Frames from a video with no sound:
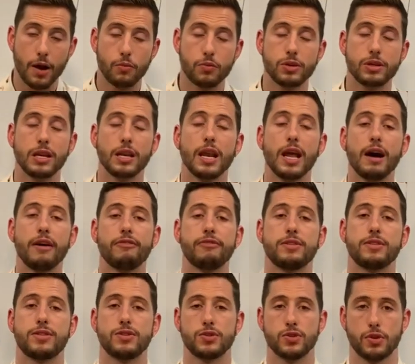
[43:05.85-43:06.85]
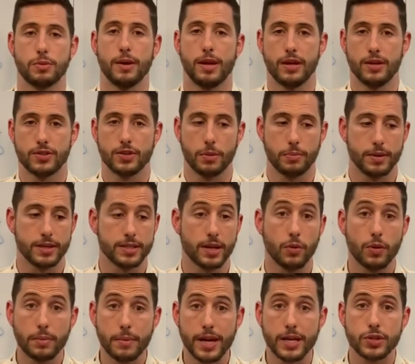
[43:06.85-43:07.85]
I would love to talk about those
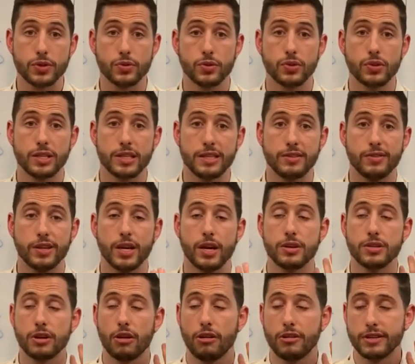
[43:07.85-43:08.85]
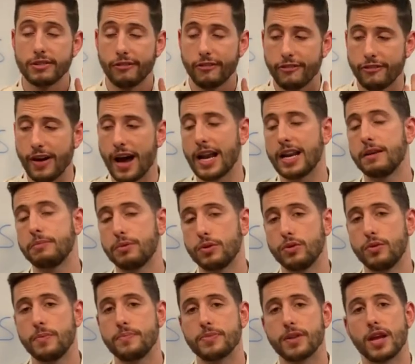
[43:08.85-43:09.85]
topics. I want to make sure these videos are as
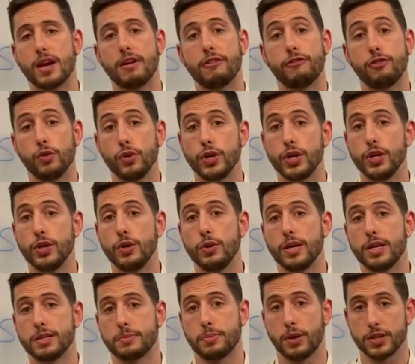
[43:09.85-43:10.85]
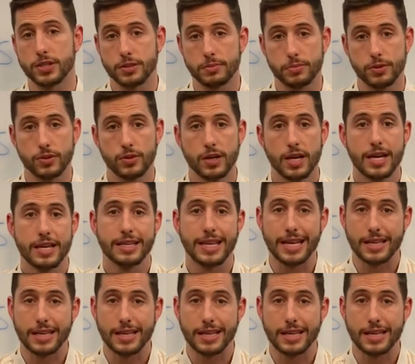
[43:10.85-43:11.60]
valuable for you as possible.